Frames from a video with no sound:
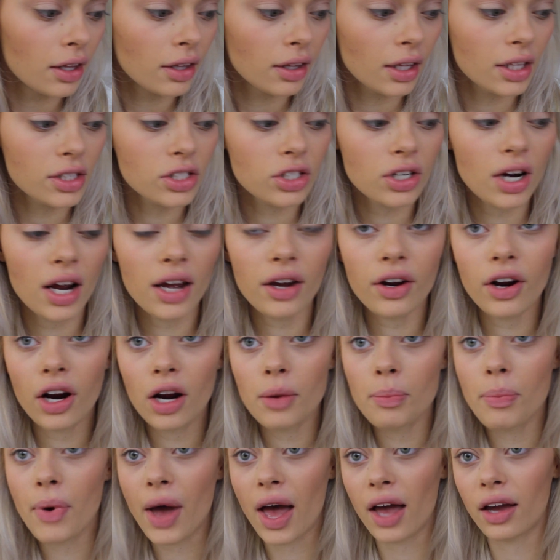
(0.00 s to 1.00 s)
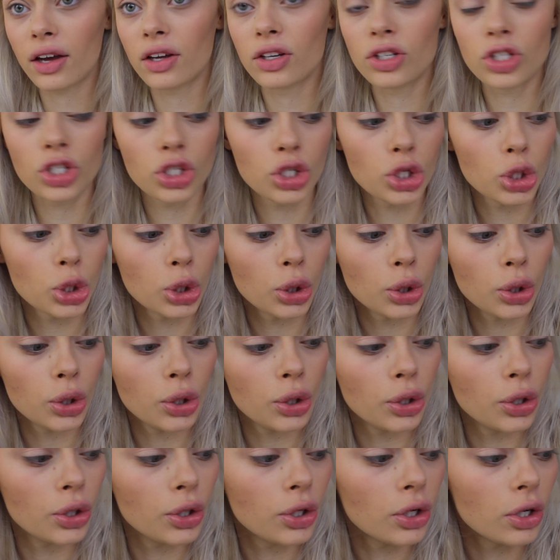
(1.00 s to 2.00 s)
Let's try and go back
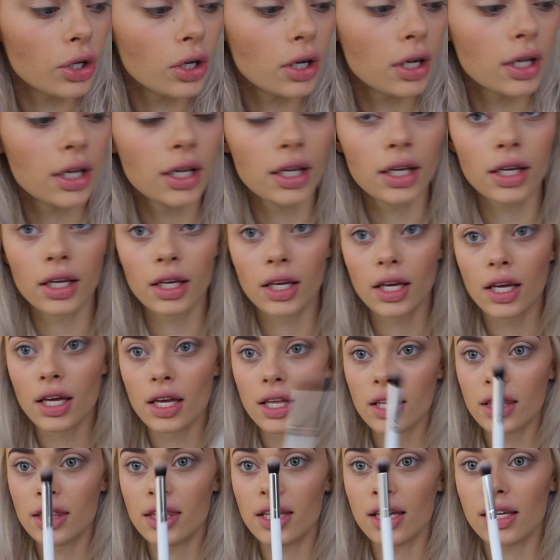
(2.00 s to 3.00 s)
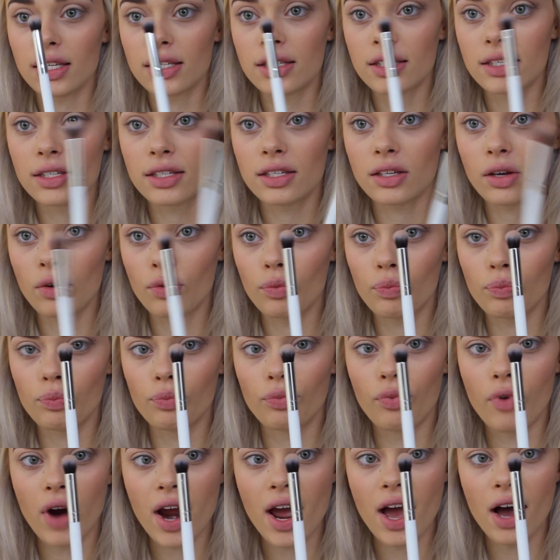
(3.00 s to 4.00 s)
to this
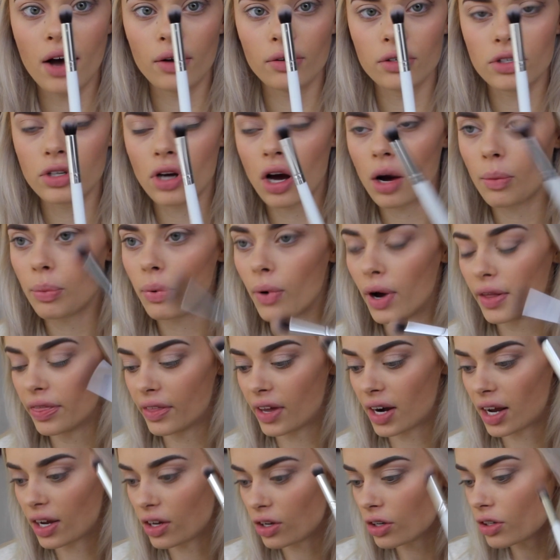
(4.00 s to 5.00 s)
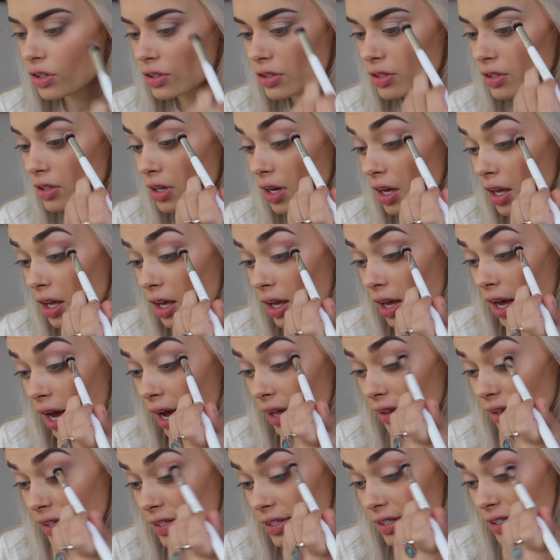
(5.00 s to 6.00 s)
round top one that I used
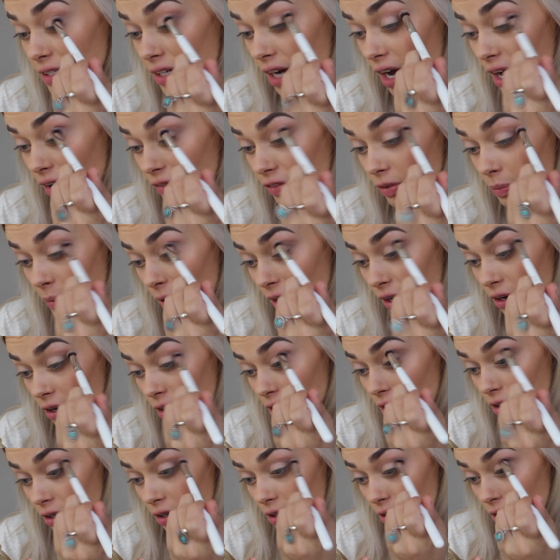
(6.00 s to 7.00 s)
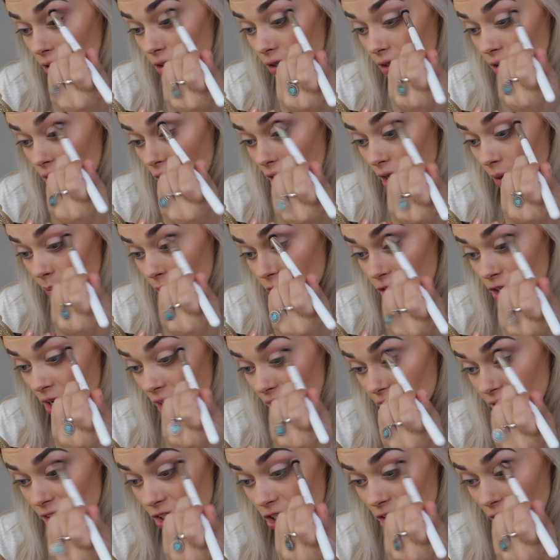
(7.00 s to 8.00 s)
at the start for my
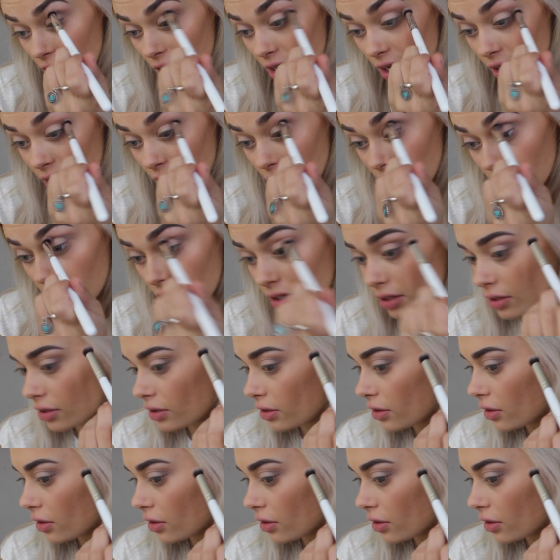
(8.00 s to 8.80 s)
transition colour.